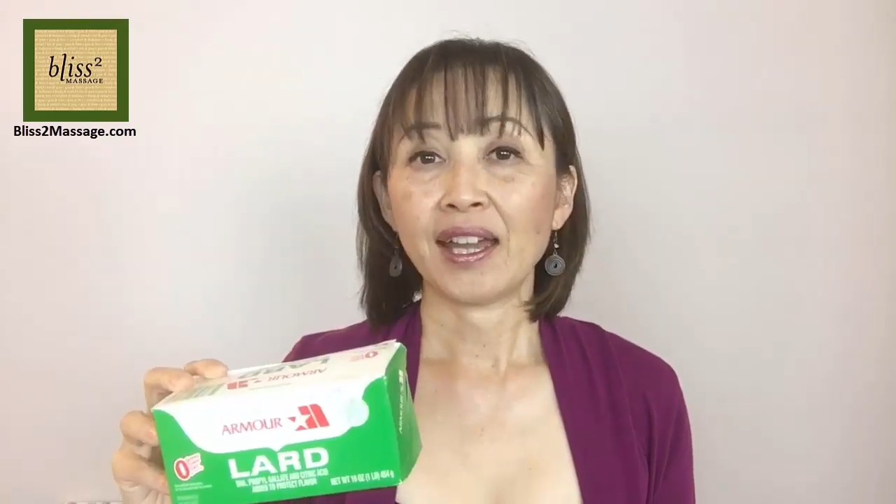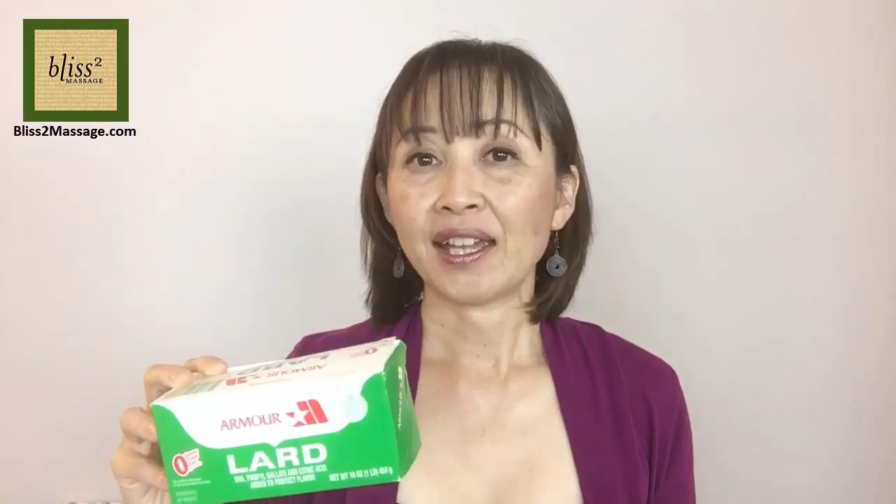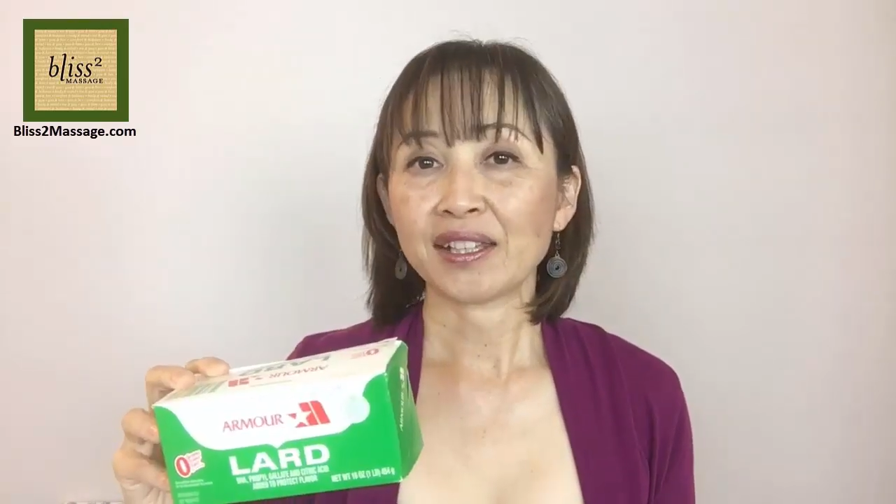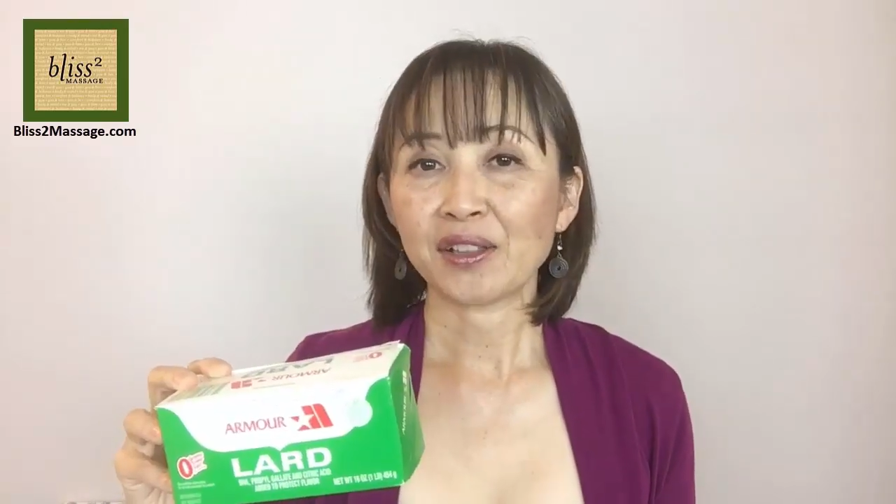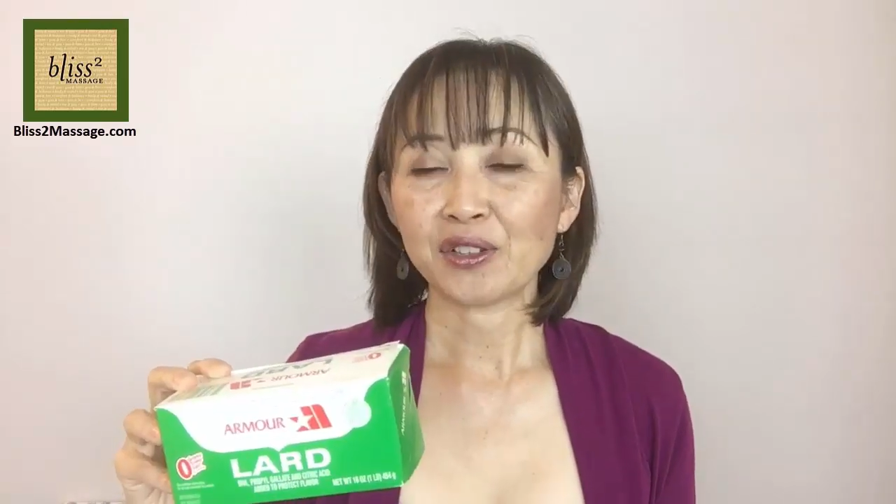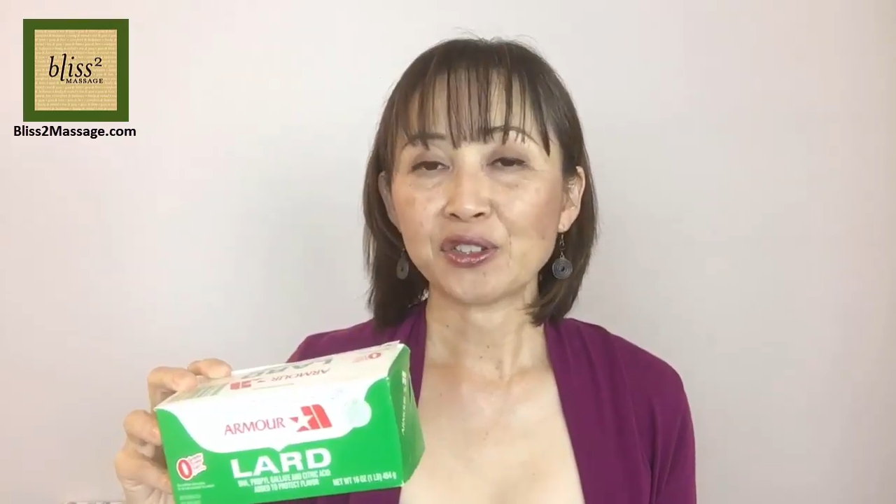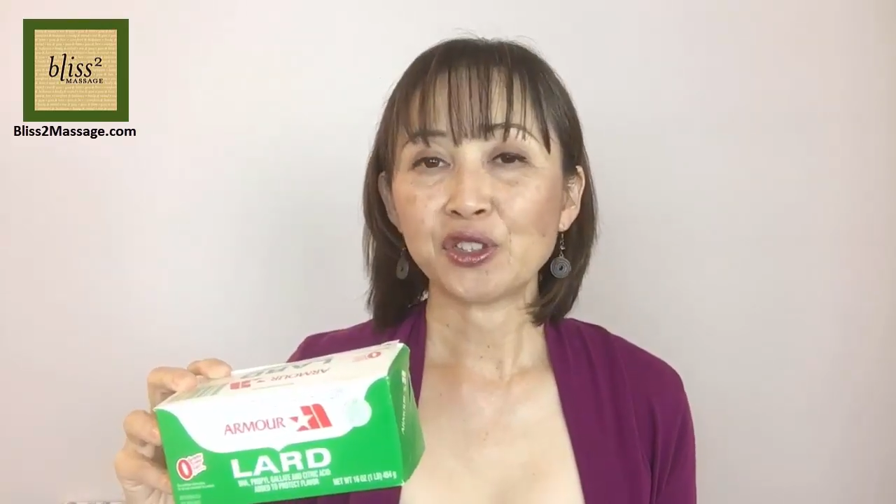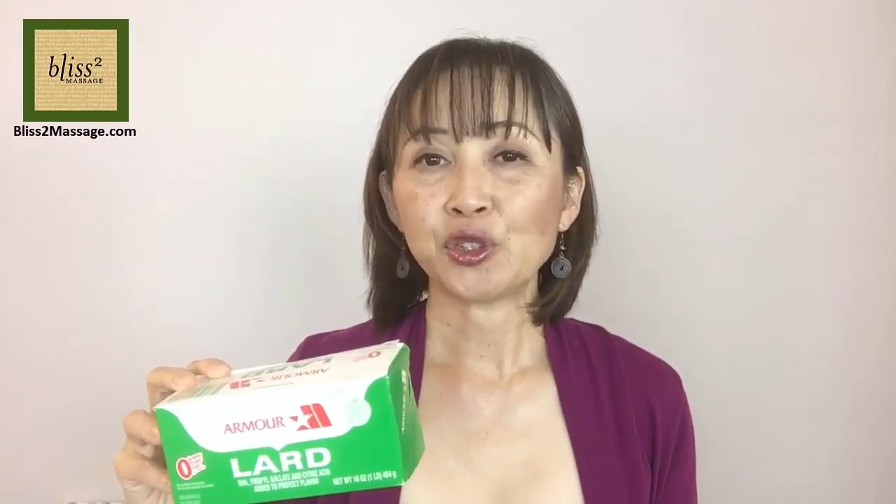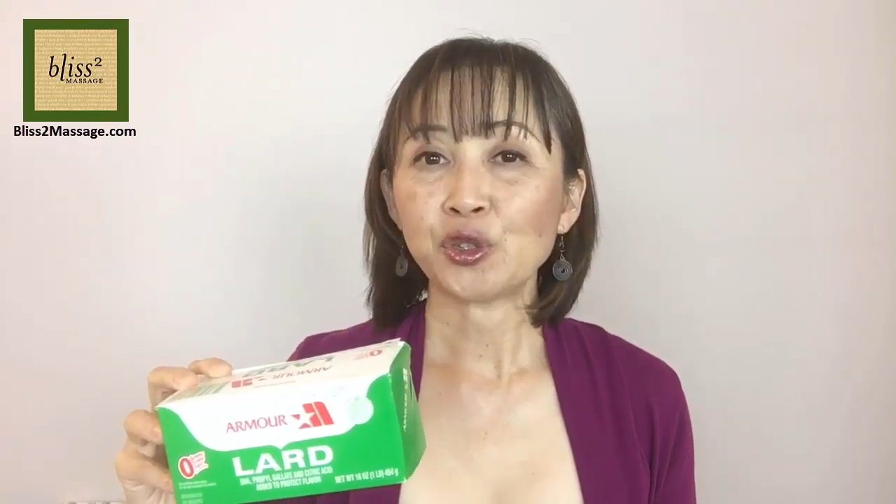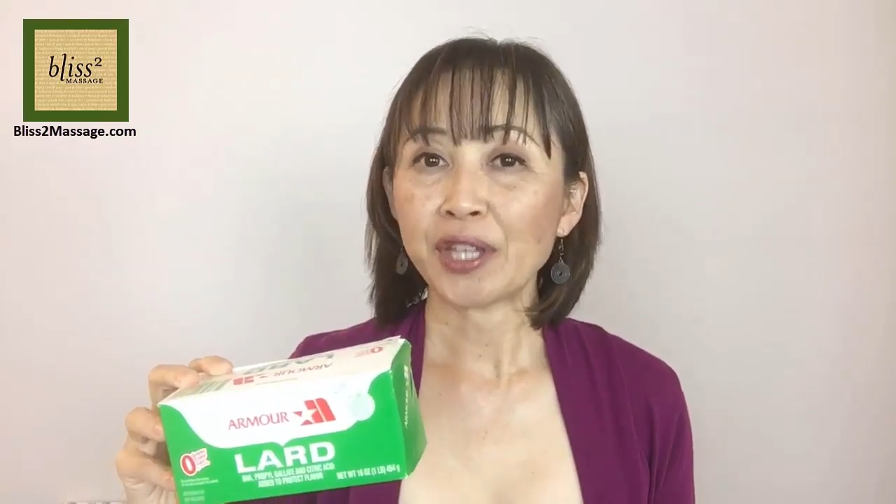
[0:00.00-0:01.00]
And I learned
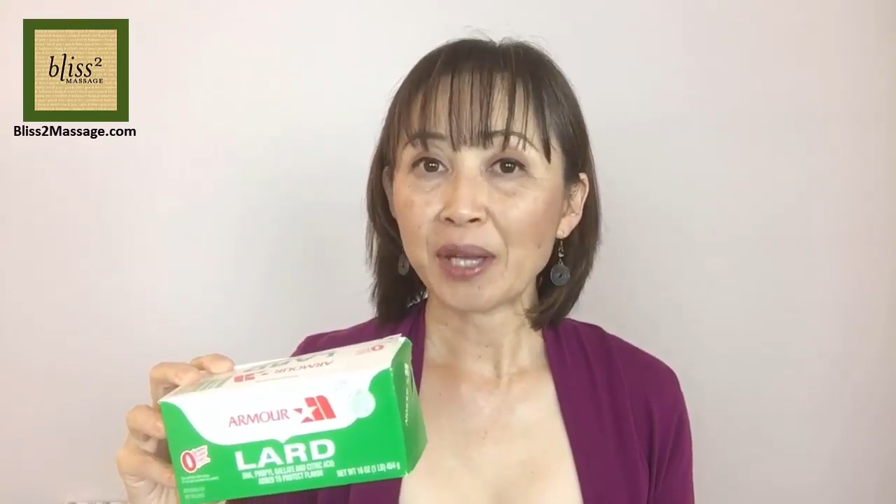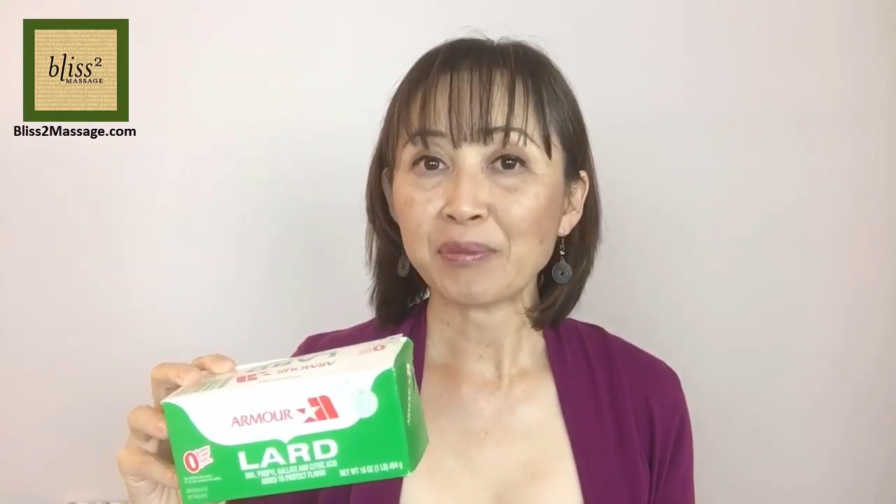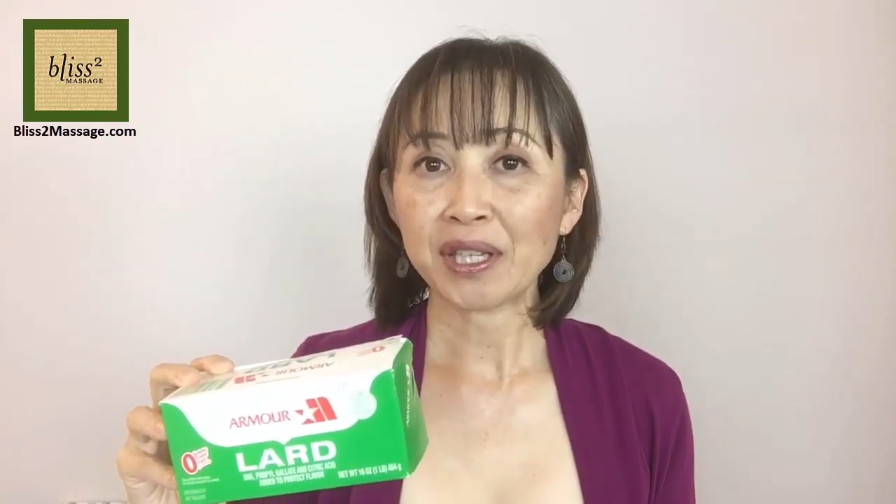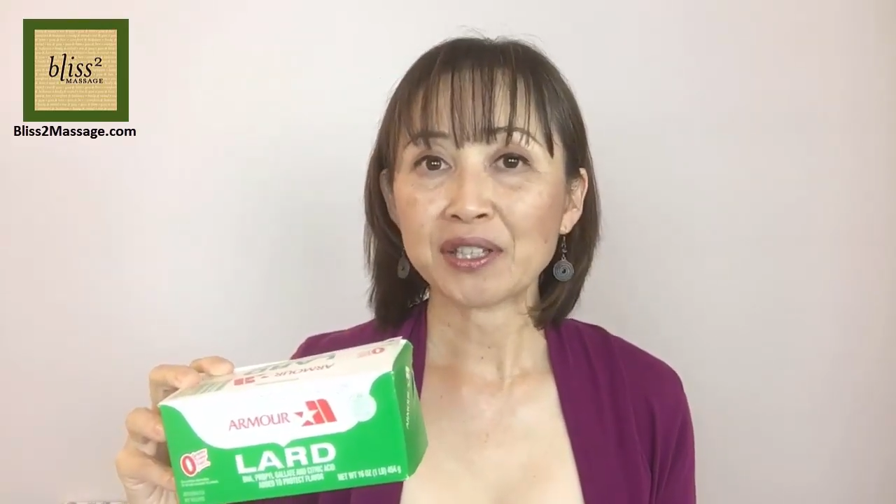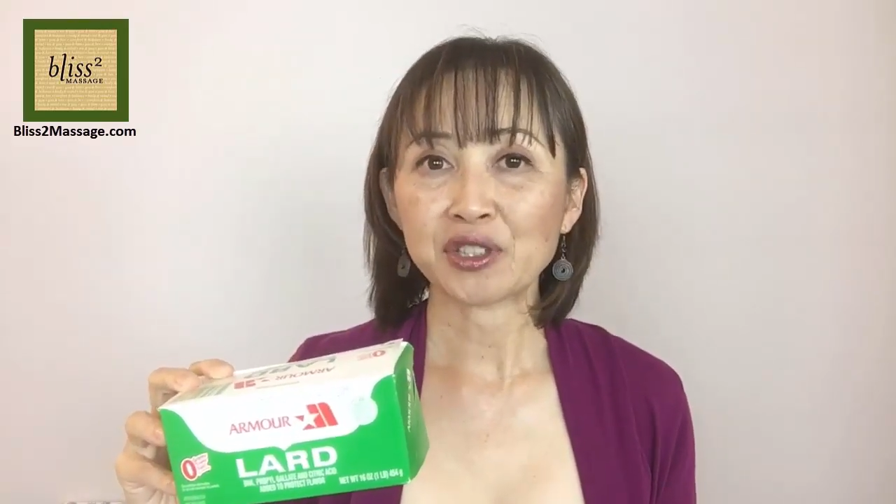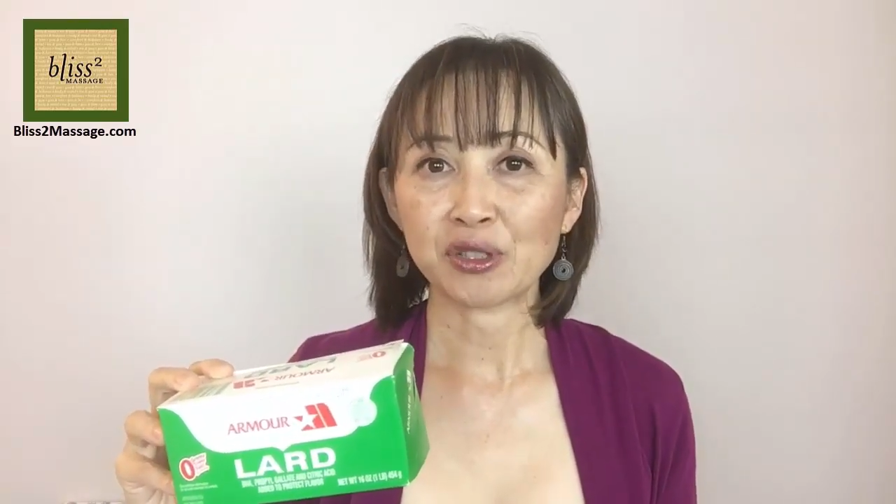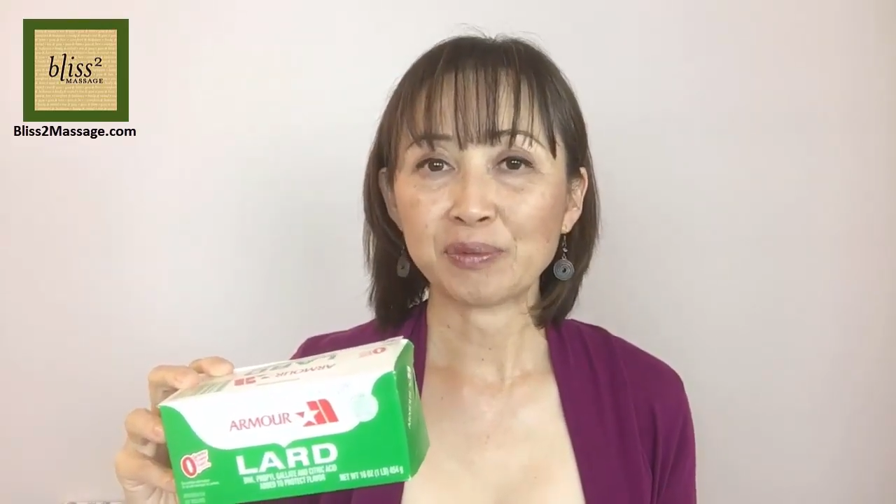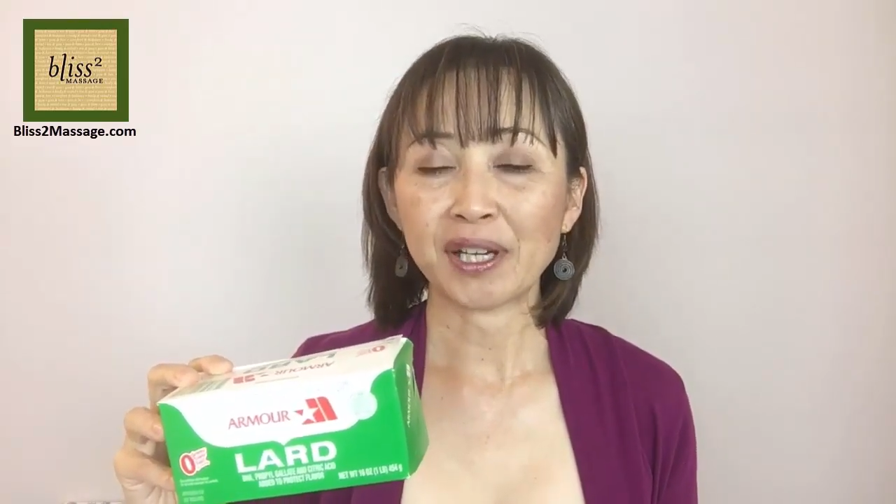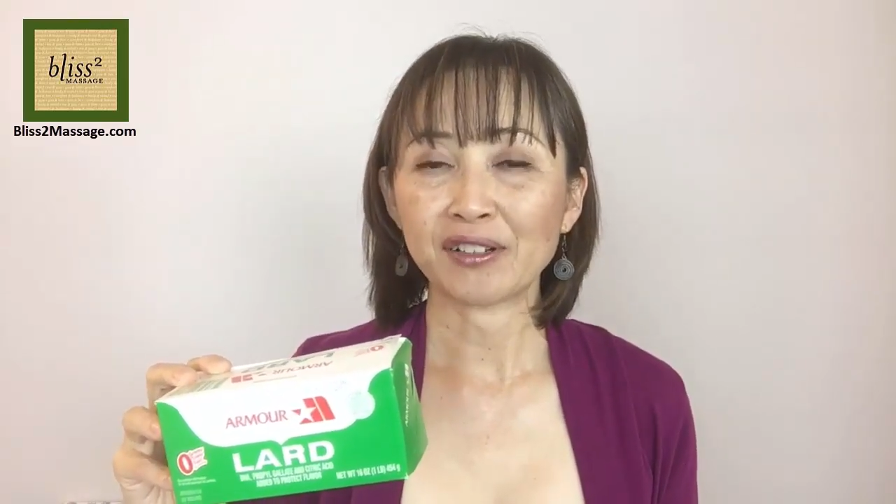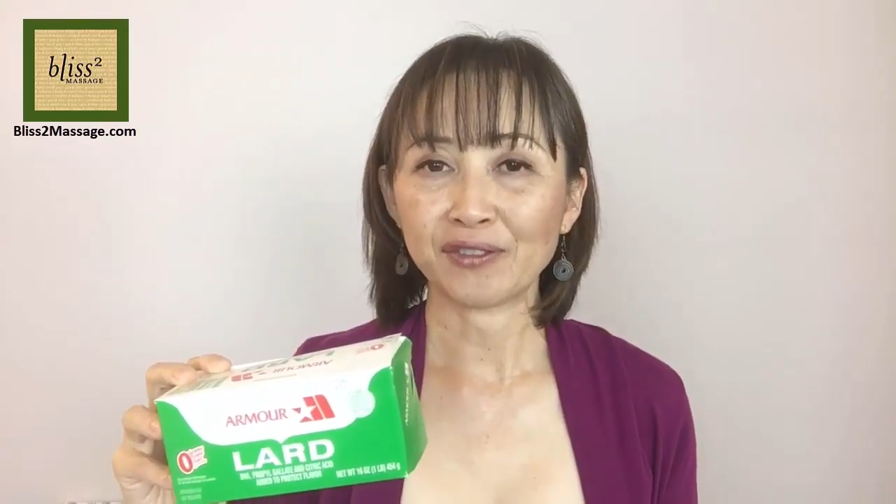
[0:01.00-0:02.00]
you can make a soap
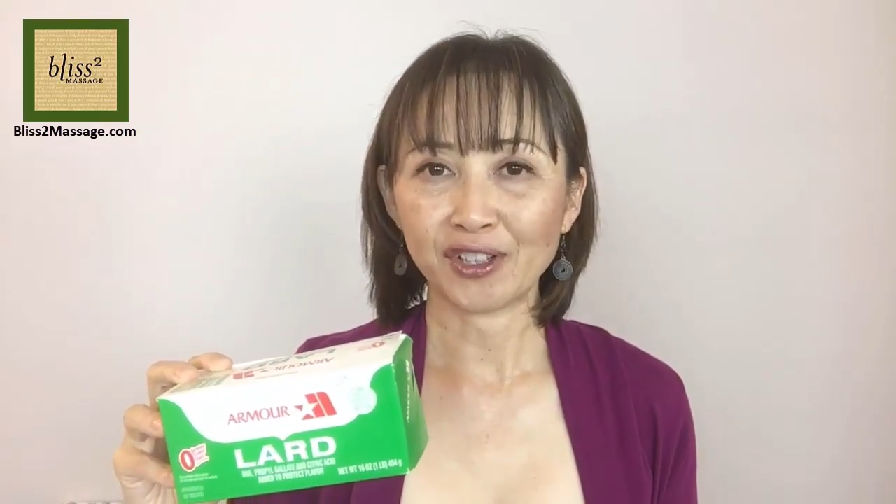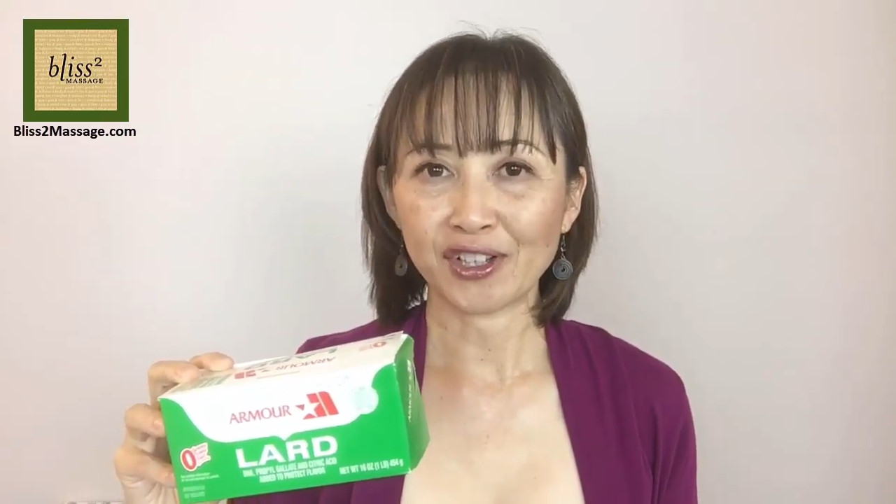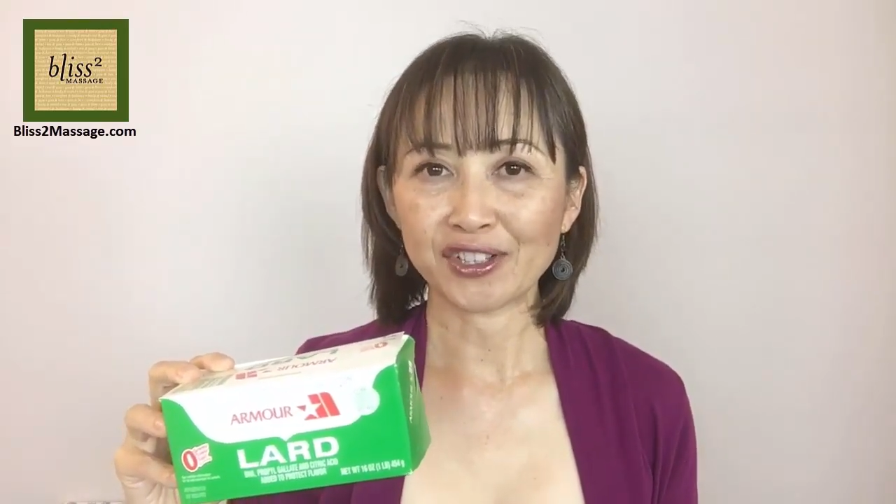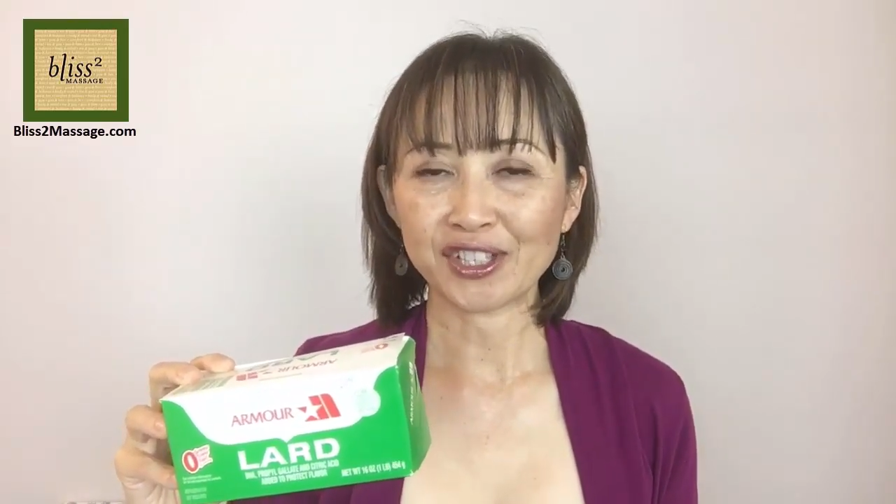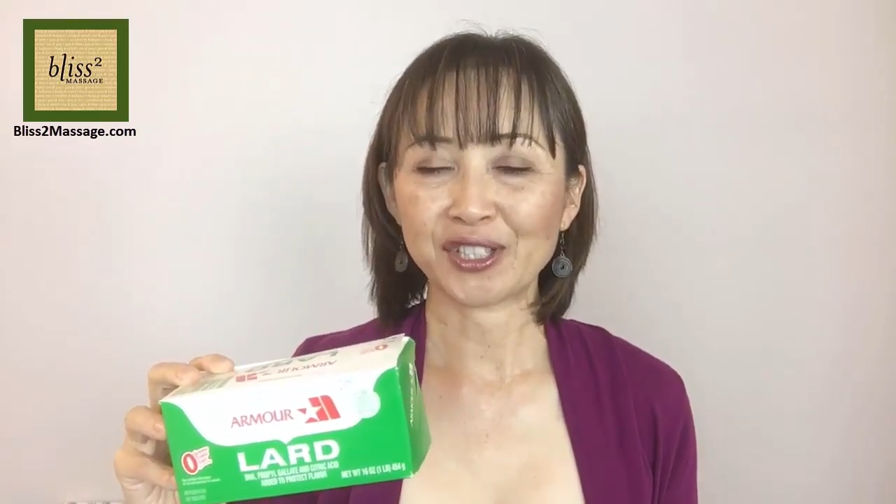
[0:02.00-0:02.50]
out of lard,